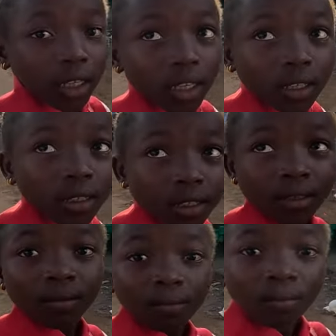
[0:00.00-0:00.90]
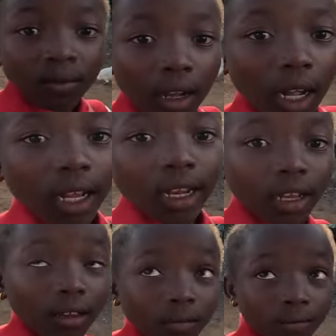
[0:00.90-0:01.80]
martina what? kane
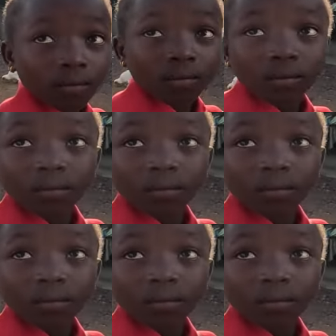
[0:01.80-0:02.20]
martina